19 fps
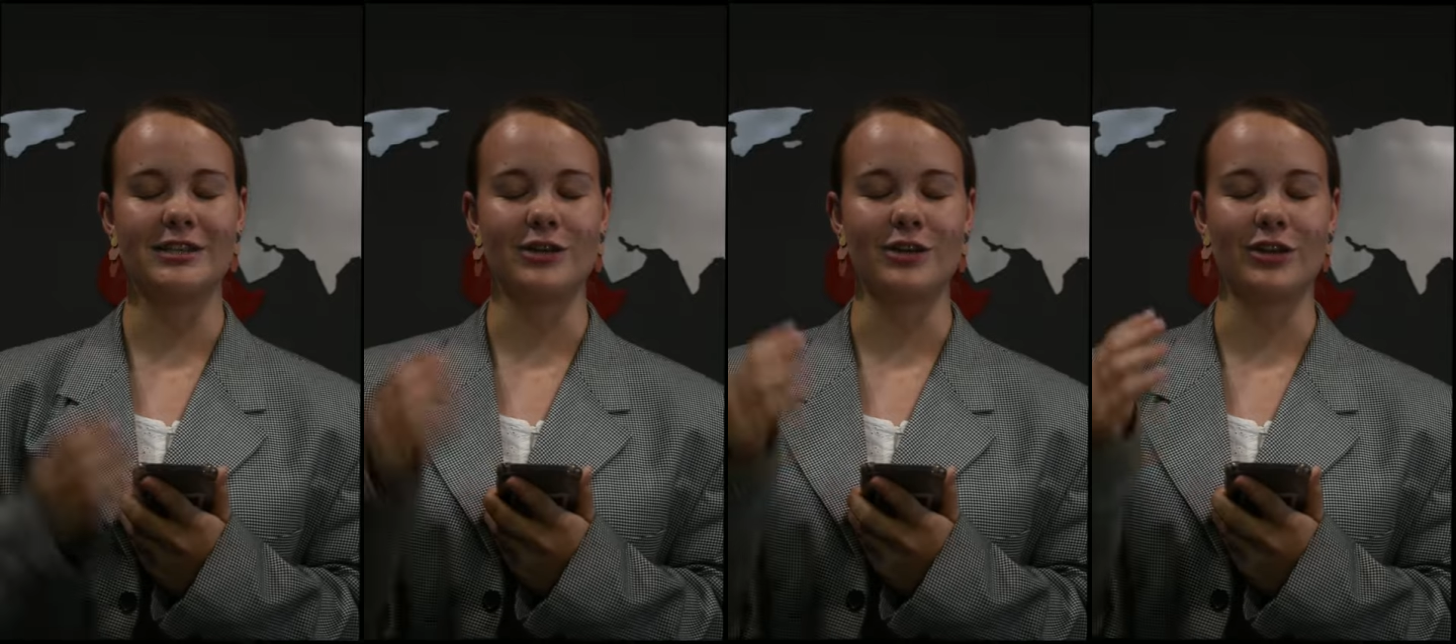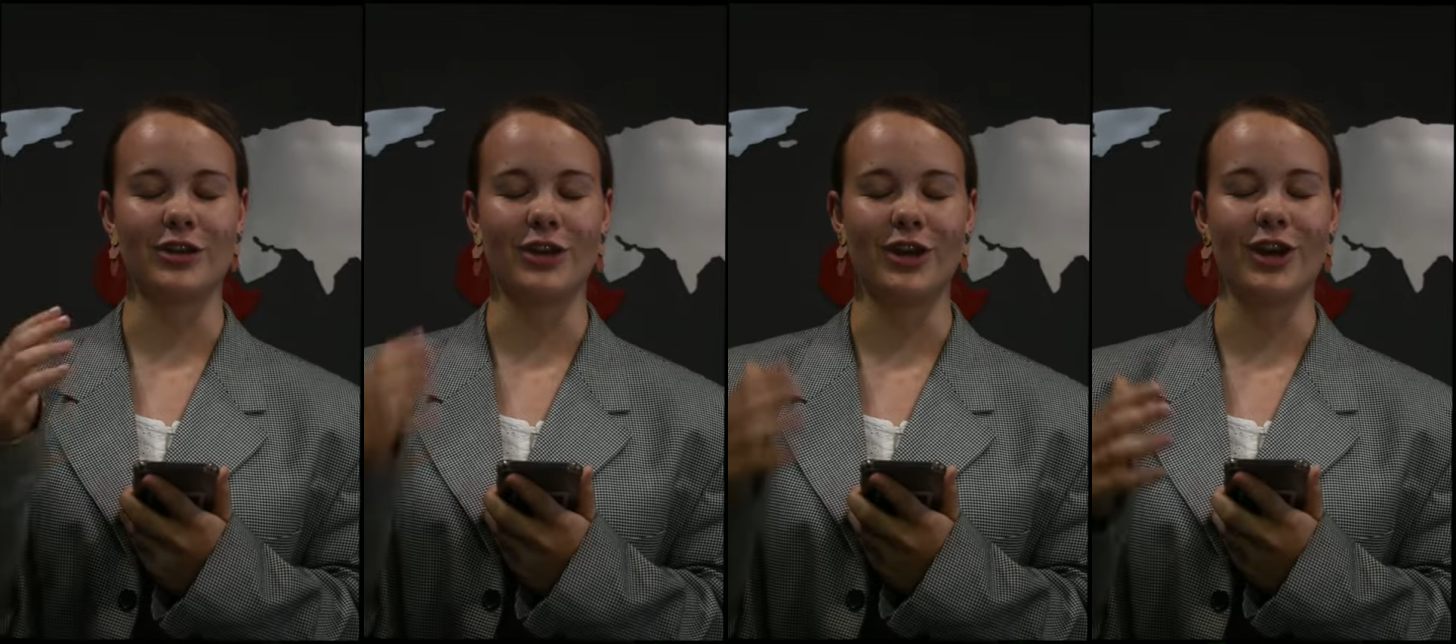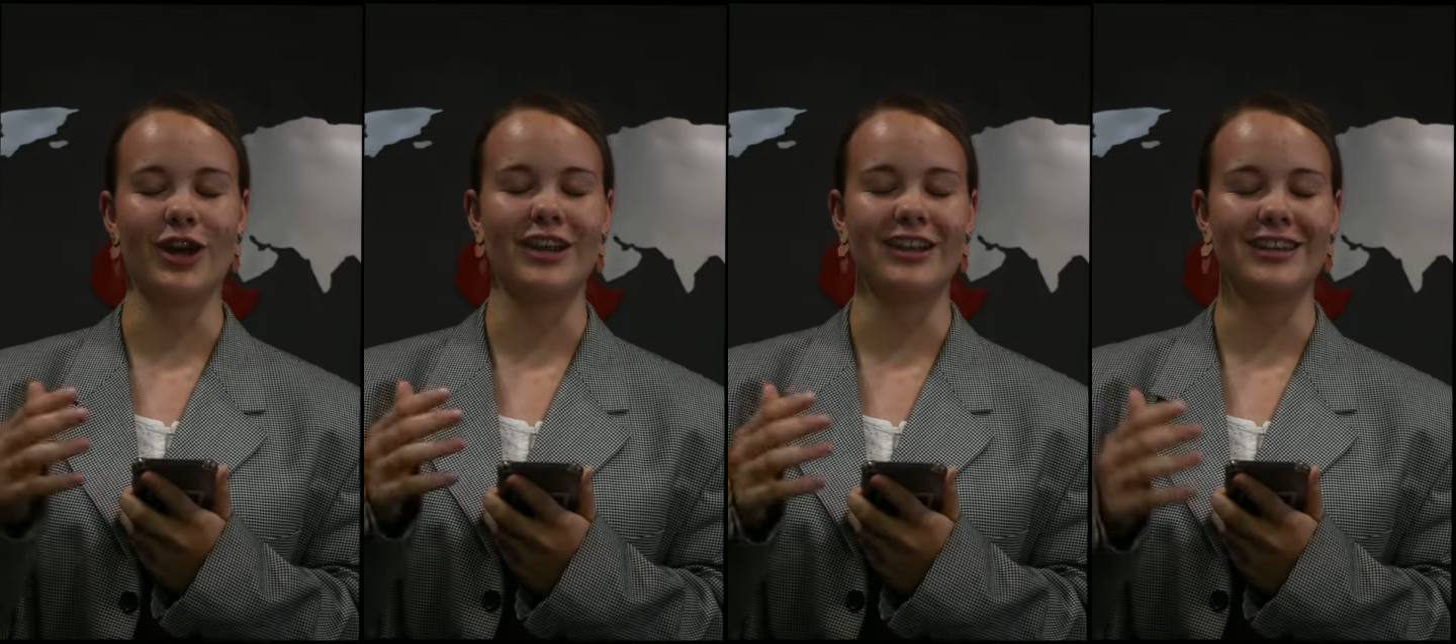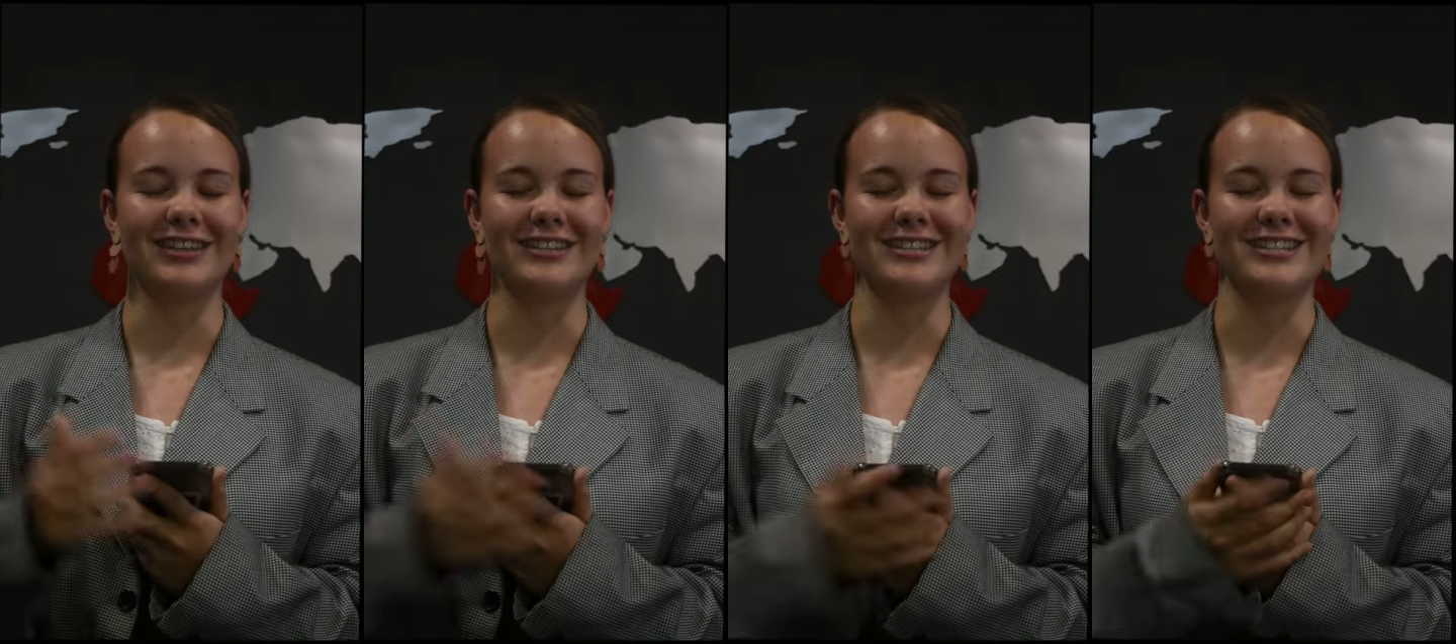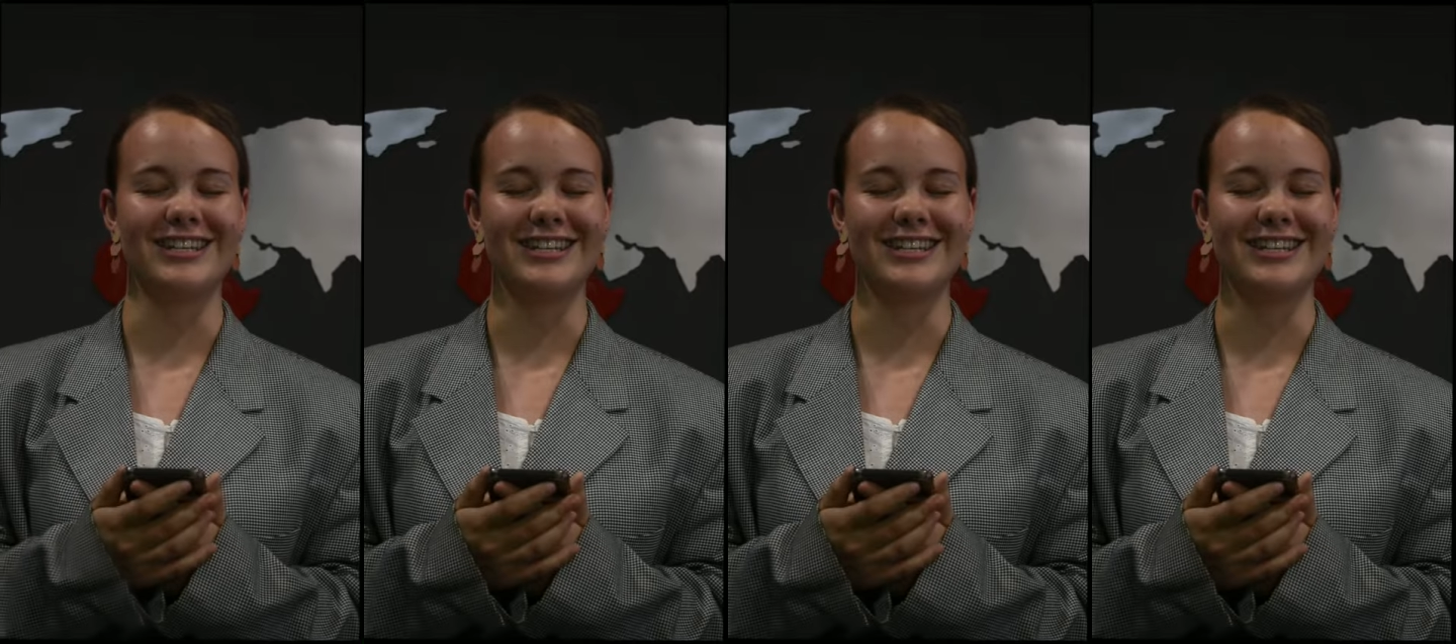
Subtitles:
you're good.